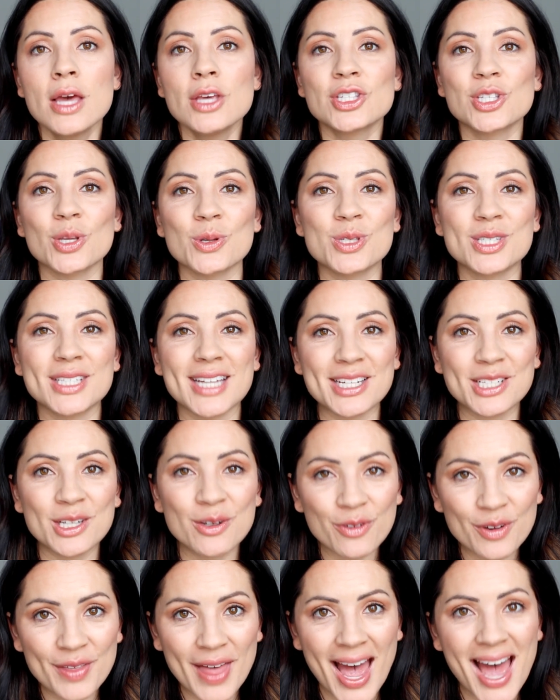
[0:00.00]
So stay
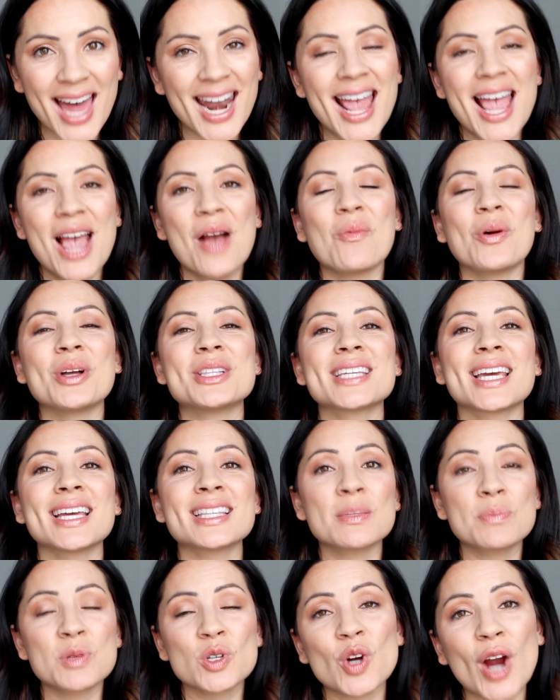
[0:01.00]
tuned for that. Once again,
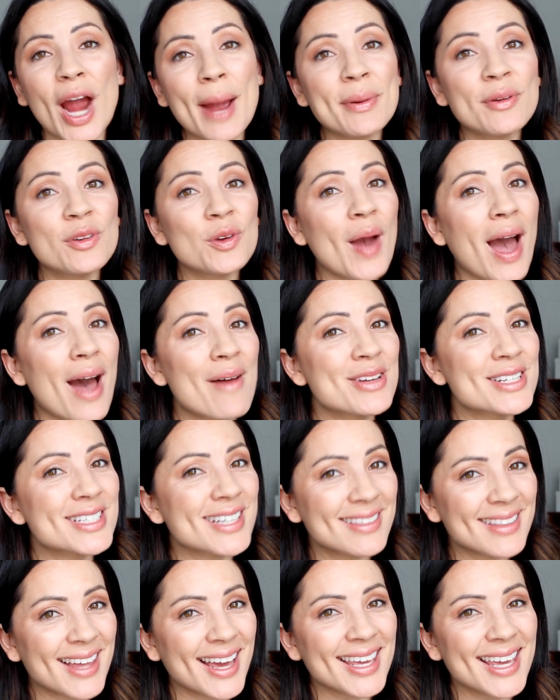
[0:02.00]
subscribe if you haven't
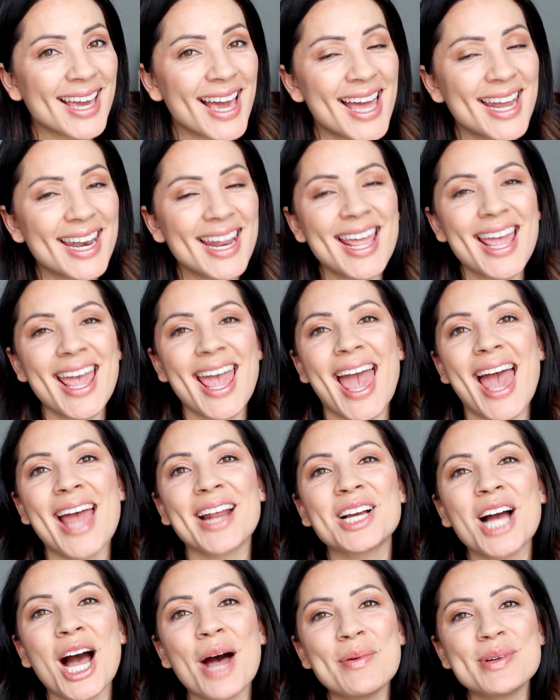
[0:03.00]
done that yet
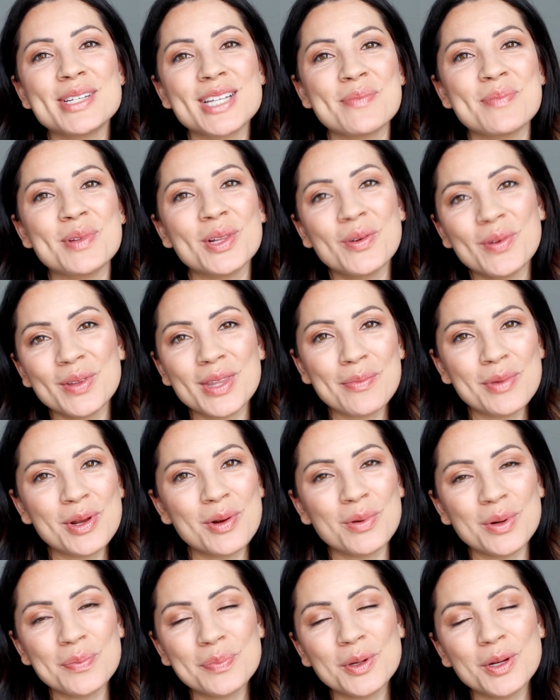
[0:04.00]
and comment down below and let me
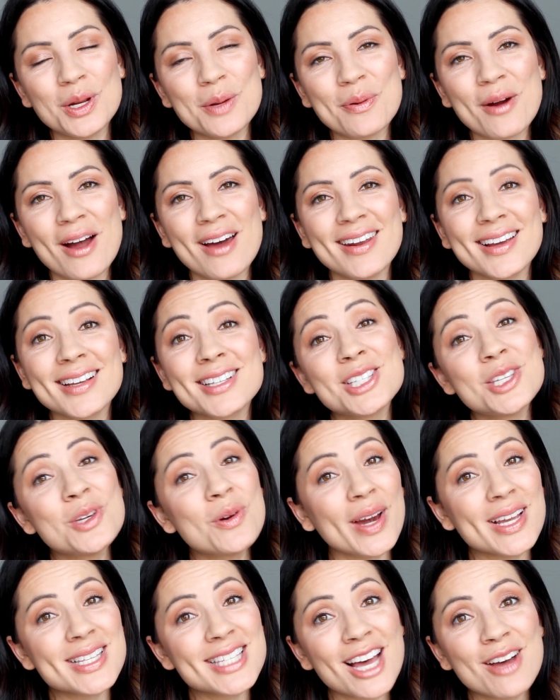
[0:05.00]
know what beauty products you
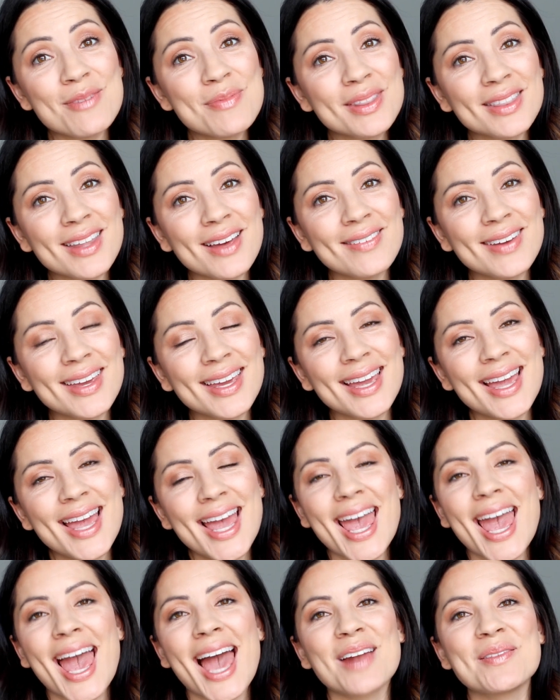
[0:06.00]
guys have been loving
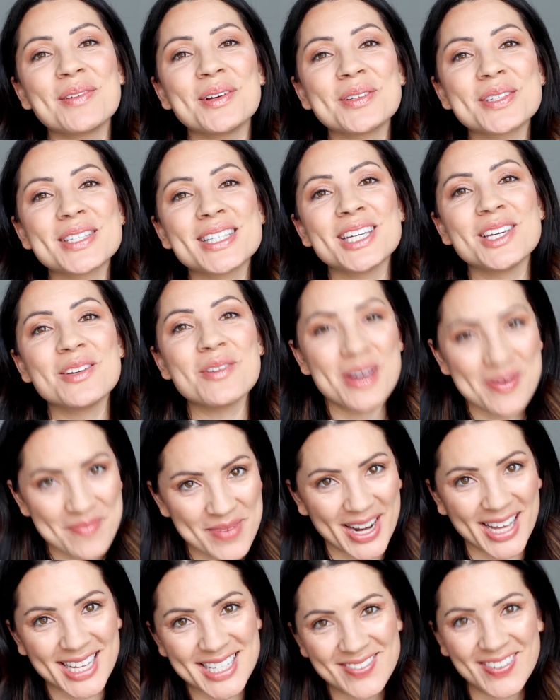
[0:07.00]
and we will see you in
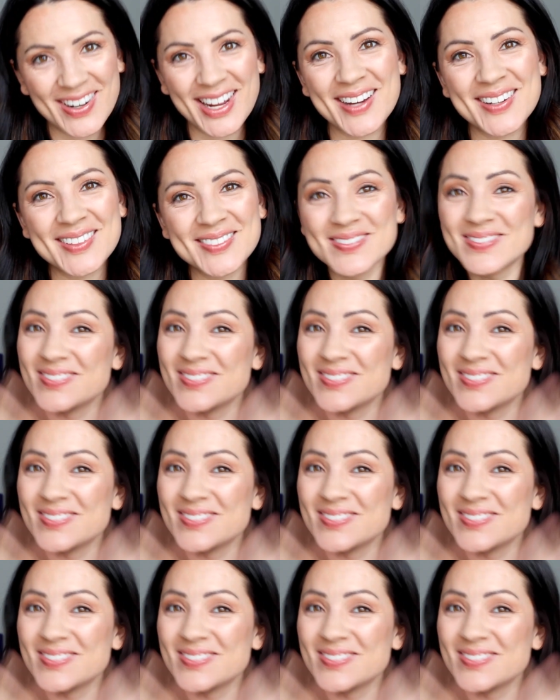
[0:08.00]
my next video.